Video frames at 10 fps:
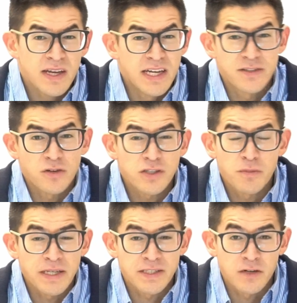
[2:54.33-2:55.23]
It's also
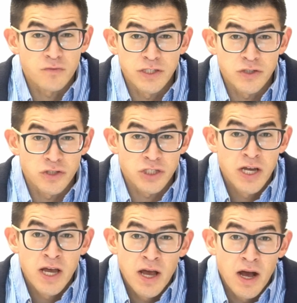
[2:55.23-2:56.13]
based on research
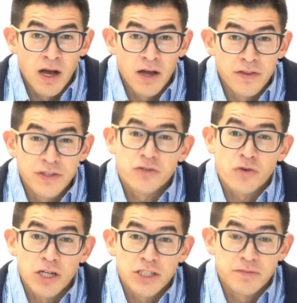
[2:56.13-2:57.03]
that
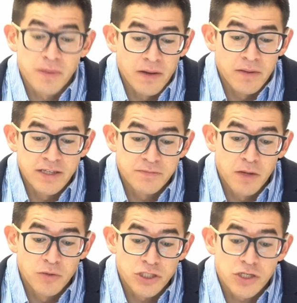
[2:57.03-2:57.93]
Stronge has
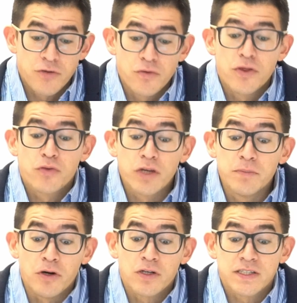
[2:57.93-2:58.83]
published through 3
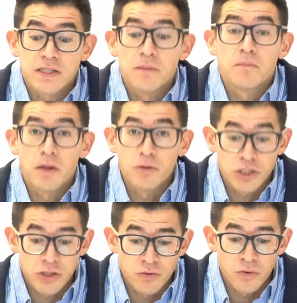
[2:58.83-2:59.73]
books,
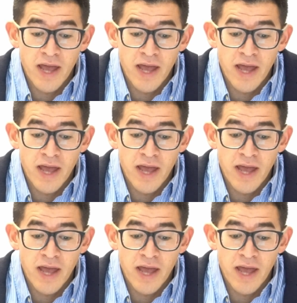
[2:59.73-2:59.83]
published through